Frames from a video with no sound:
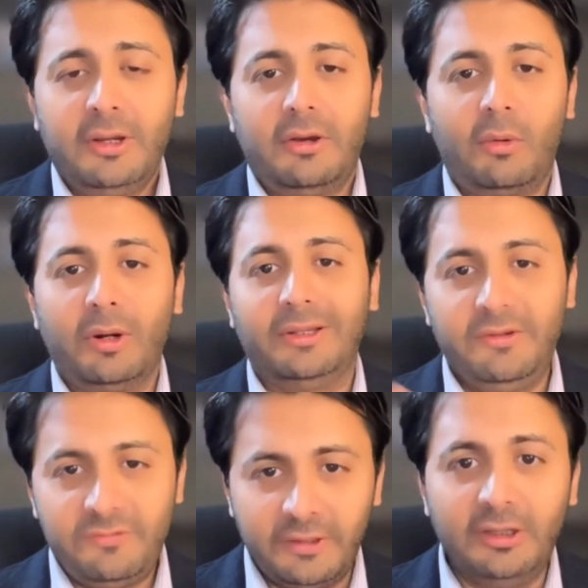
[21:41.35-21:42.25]
or at
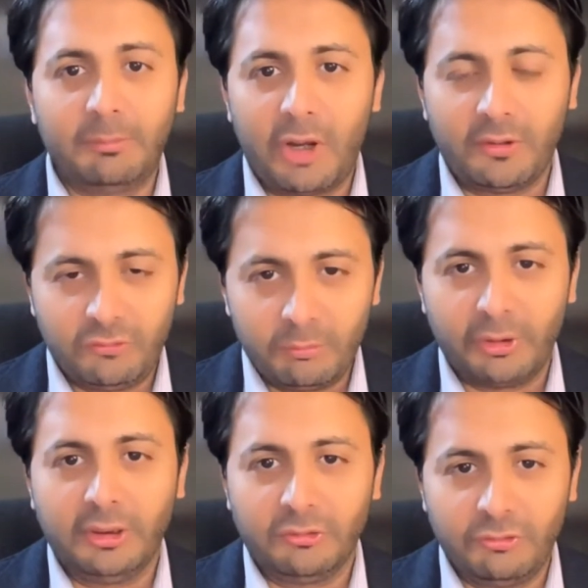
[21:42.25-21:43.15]
least think about it to
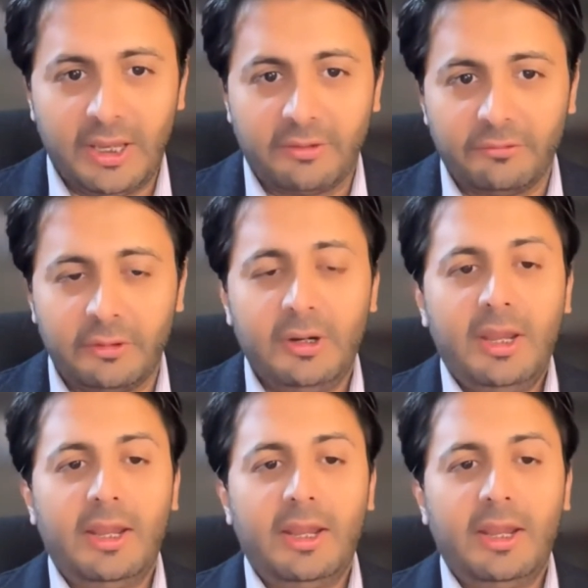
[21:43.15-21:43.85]
bring it together.